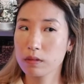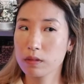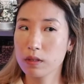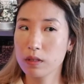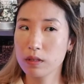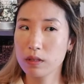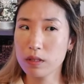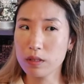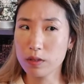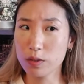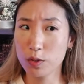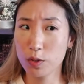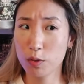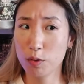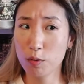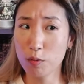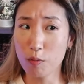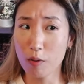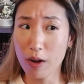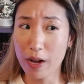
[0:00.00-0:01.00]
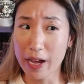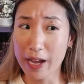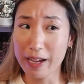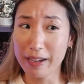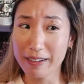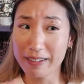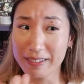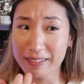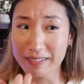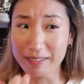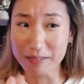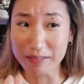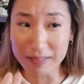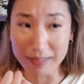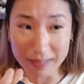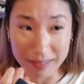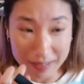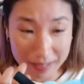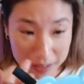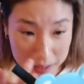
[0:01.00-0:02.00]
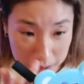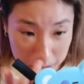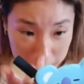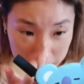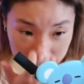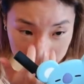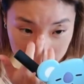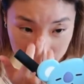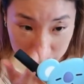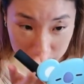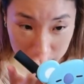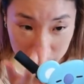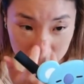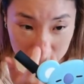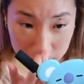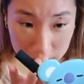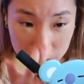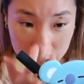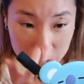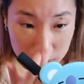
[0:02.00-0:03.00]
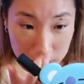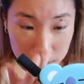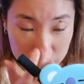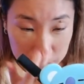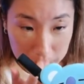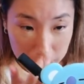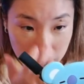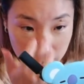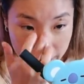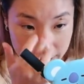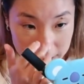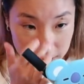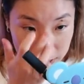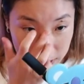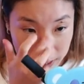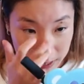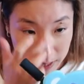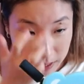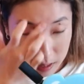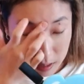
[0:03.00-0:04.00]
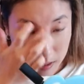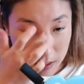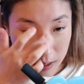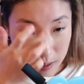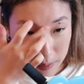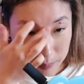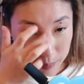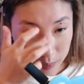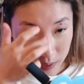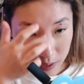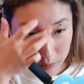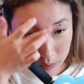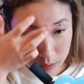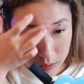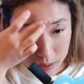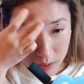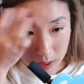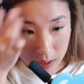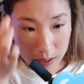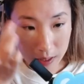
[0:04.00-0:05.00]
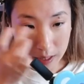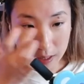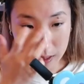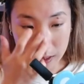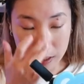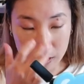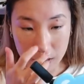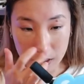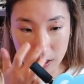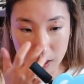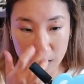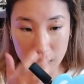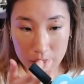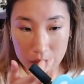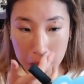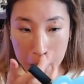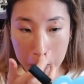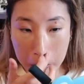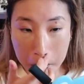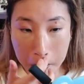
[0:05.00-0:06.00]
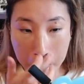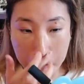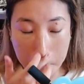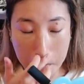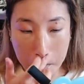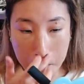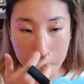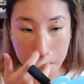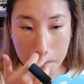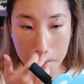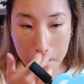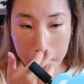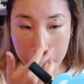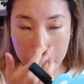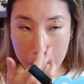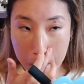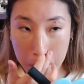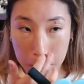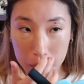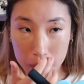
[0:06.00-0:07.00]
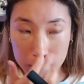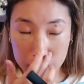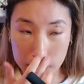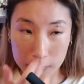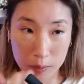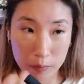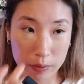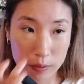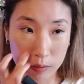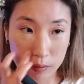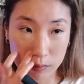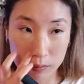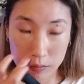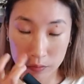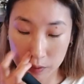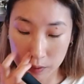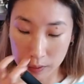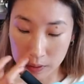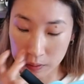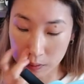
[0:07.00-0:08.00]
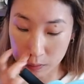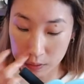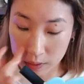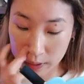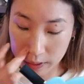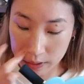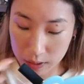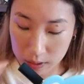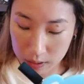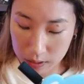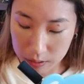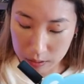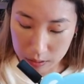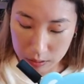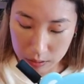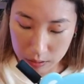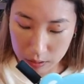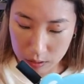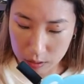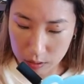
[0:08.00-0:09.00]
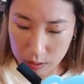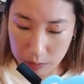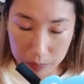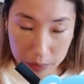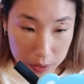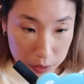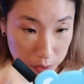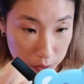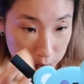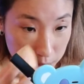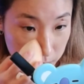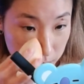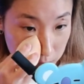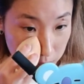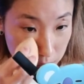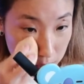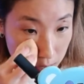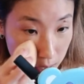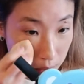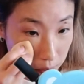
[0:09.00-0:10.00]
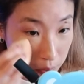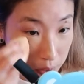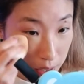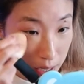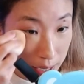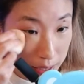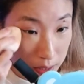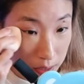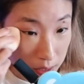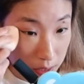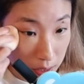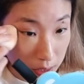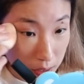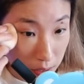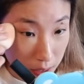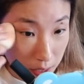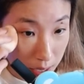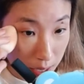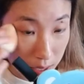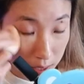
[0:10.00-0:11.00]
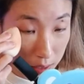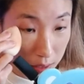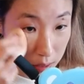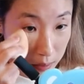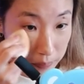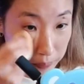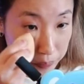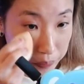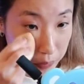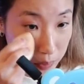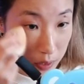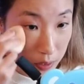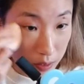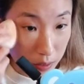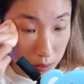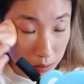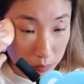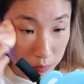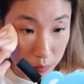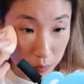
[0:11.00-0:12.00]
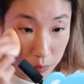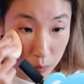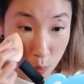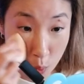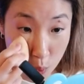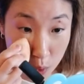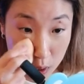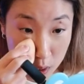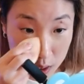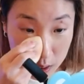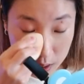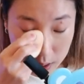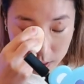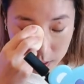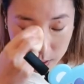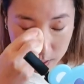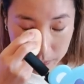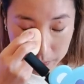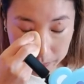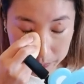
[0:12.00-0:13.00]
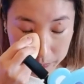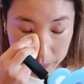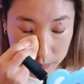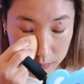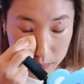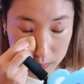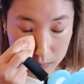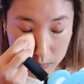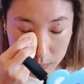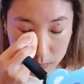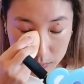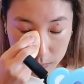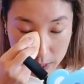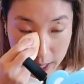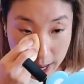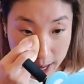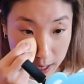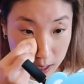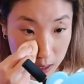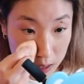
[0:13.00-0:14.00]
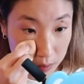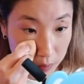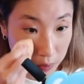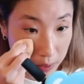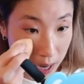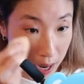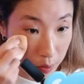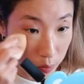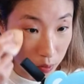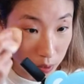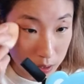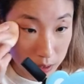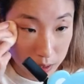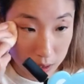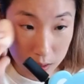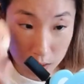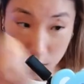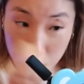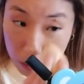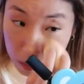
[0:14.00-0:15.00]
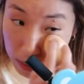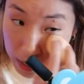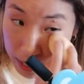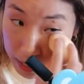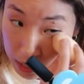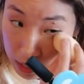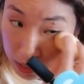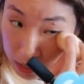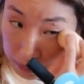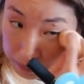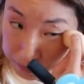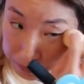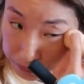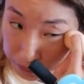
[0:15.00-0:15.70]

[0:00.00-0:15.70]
Is this too white? Ah! I did, um, believe it or not, I did get, because um, I know I don't really look like it because there's nothing to compare to right now, but I did get more um, tan when I was in Hawaii